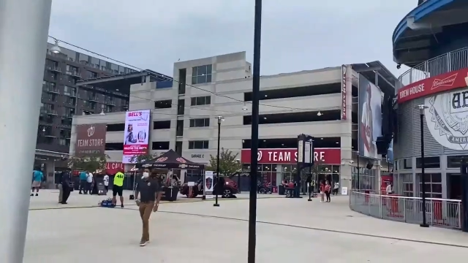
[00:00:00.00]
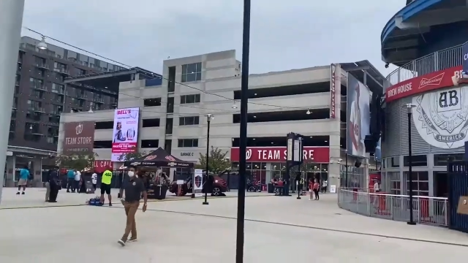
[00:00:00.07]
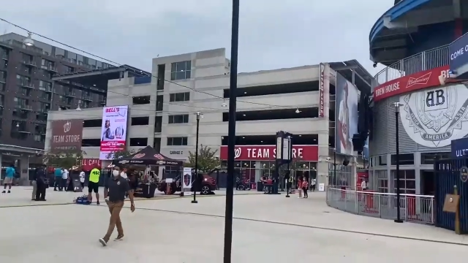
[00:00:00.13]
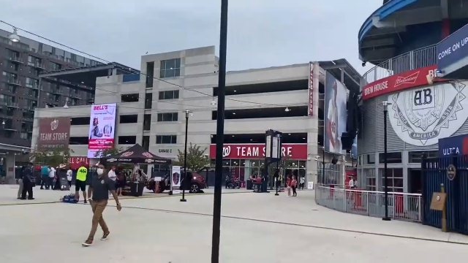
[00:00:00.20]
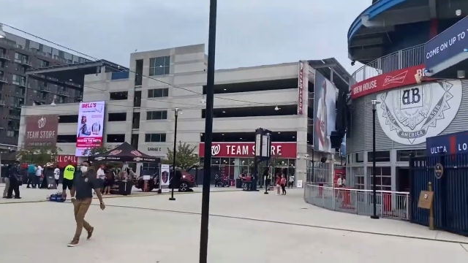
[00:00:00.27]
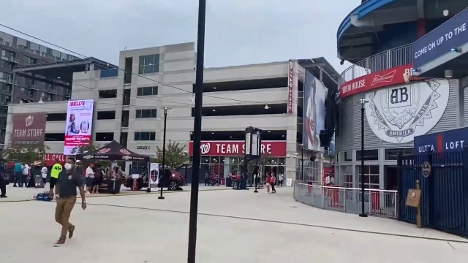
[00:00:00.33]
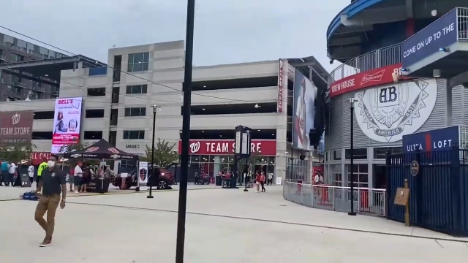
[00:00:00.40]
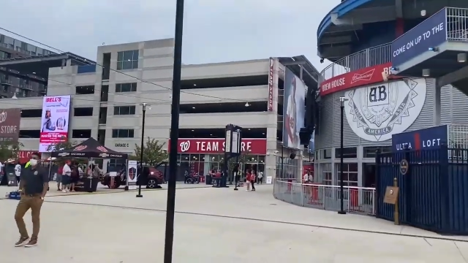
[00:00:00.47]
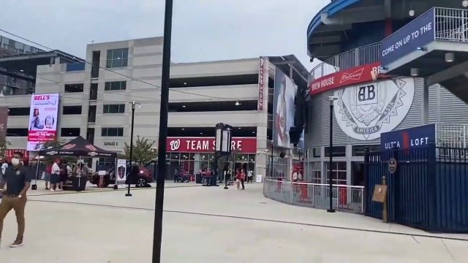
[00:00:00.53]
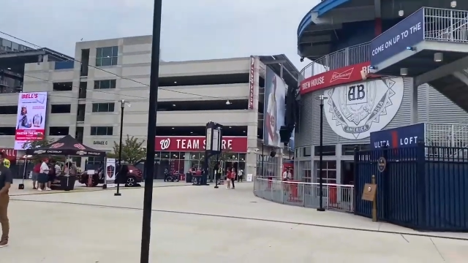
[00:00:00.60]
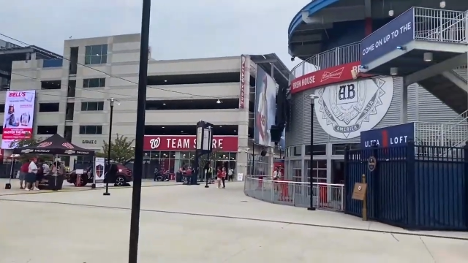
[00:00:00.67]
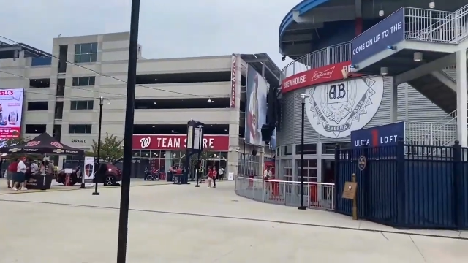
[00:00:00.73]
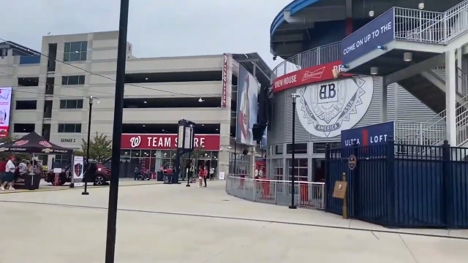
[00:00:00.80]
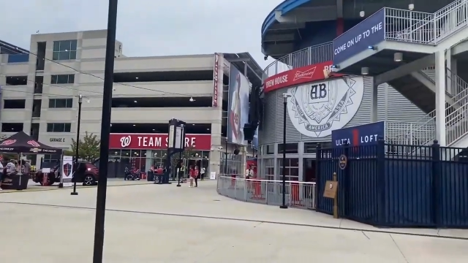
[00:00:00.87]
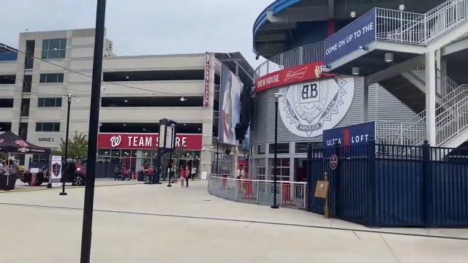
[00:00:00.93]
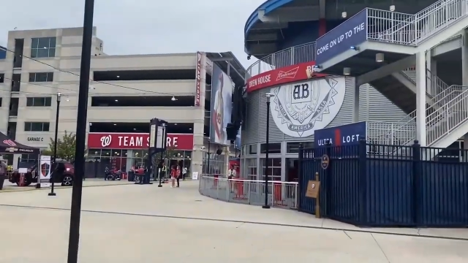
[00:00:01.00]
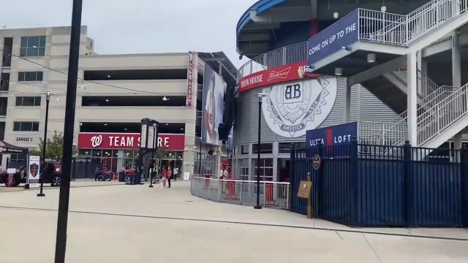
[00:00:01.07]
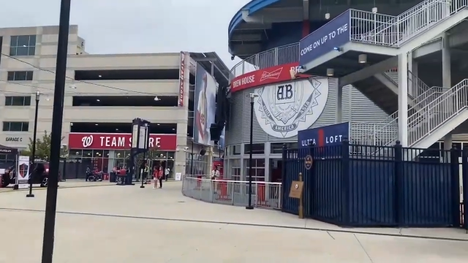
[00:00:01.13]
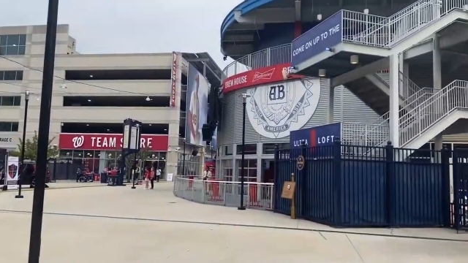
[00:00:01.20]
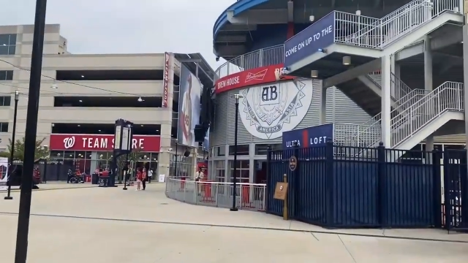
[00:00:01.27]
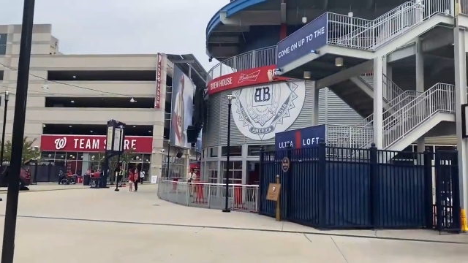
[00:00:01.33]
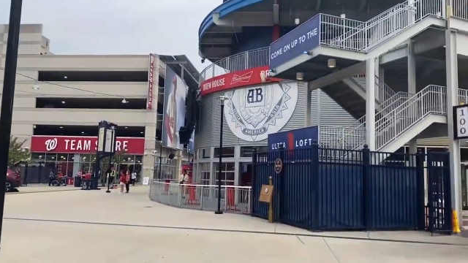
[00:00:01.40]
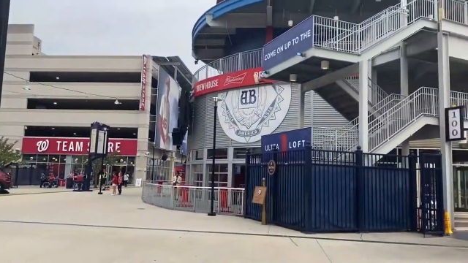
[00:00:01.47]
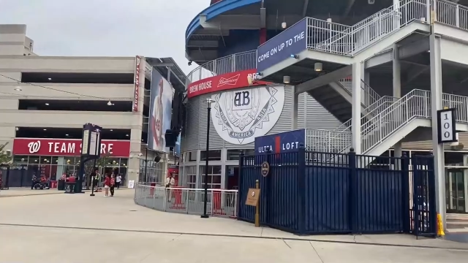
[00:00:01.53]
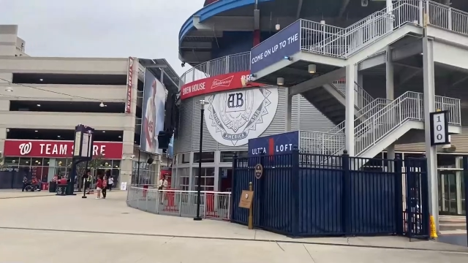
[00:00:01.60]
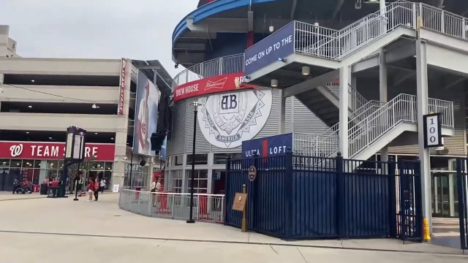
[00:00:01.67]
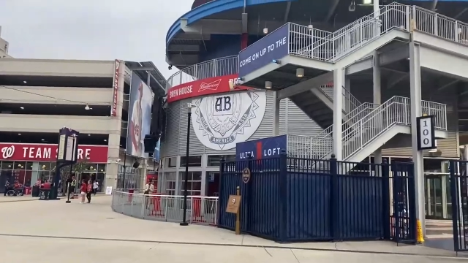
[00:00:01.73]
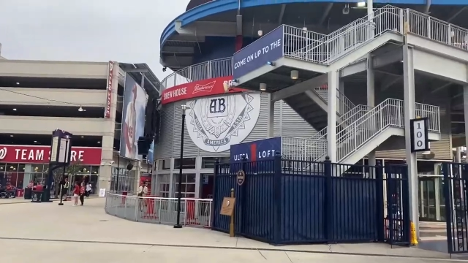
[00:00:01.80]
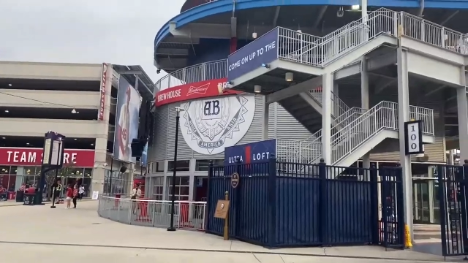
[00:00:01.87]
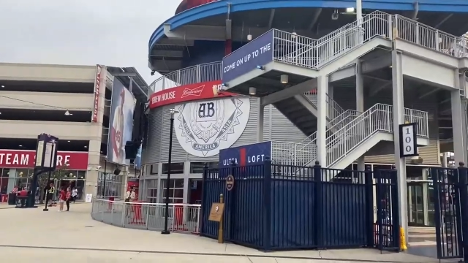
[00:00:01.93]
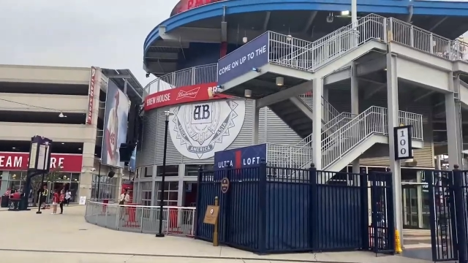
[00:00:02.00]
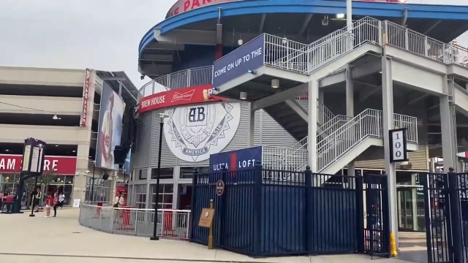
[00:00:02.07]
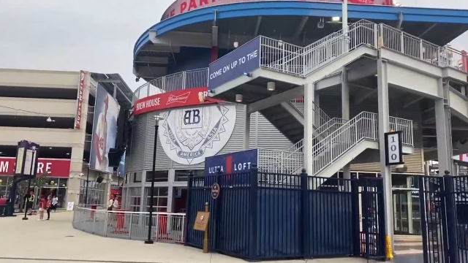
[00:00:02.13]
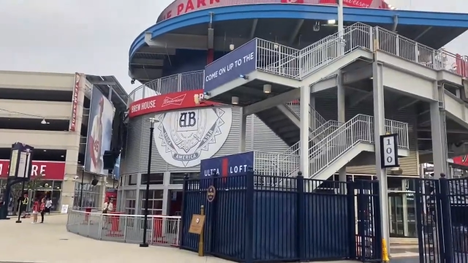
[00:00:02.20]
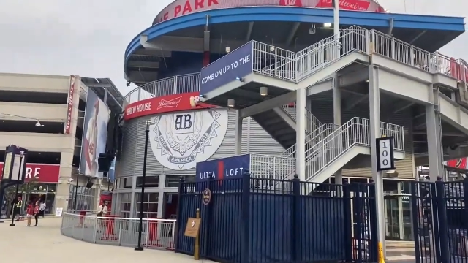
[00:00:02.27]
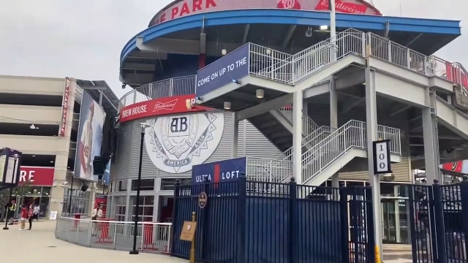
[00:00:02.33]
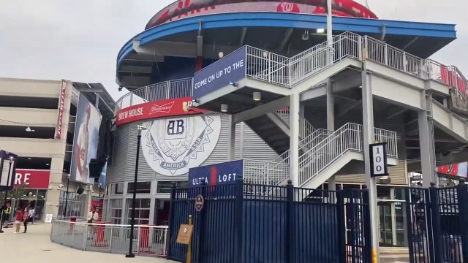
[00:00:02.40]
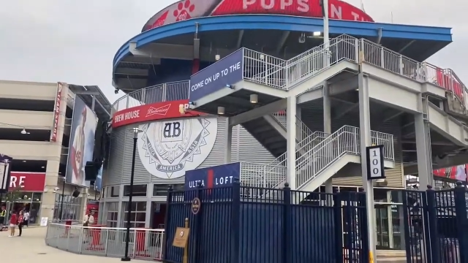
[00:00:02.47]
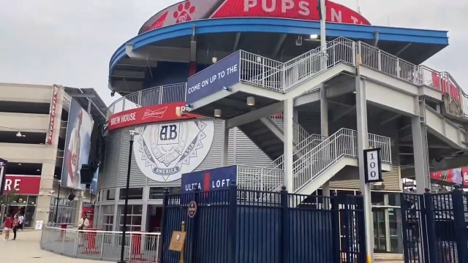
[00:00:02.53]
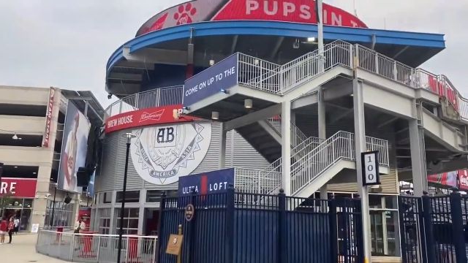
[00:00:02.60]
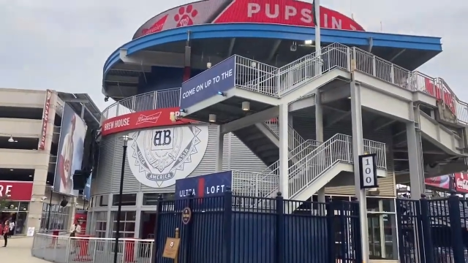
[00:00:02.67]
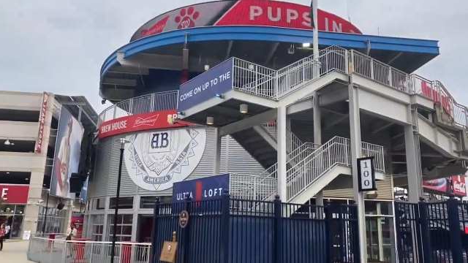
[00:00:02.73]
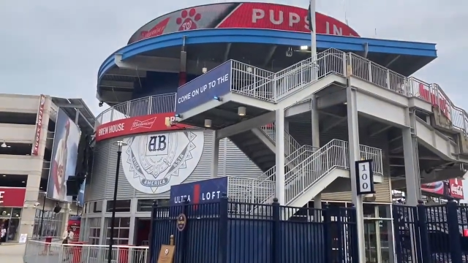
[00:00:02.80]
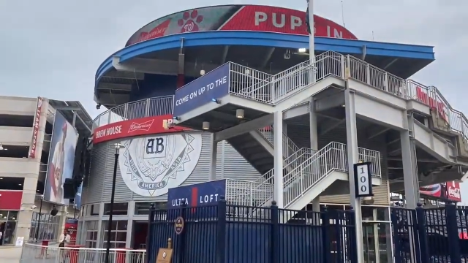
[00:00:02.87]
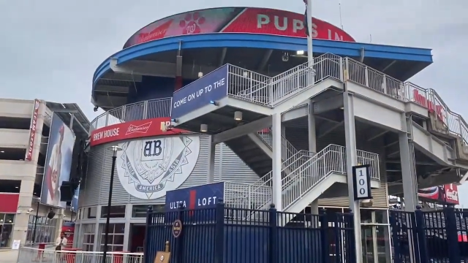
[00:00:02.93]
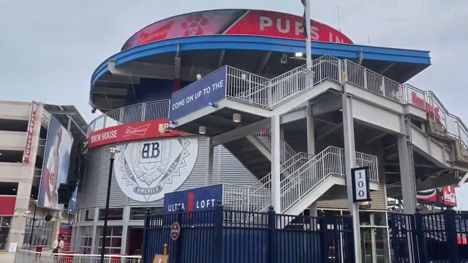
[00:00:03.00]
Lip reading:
No face is visible, so there are no lips to read.